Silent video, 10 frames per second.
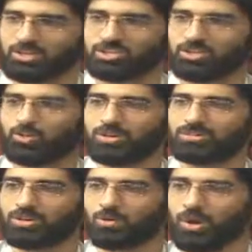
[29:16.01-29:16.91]
She
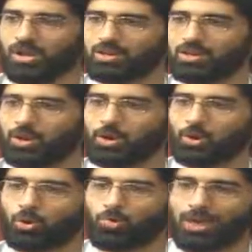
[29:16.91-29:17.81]
was the one
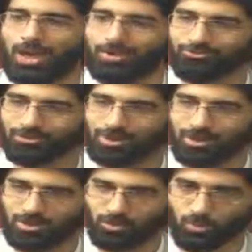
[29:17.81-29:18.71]
whom everybody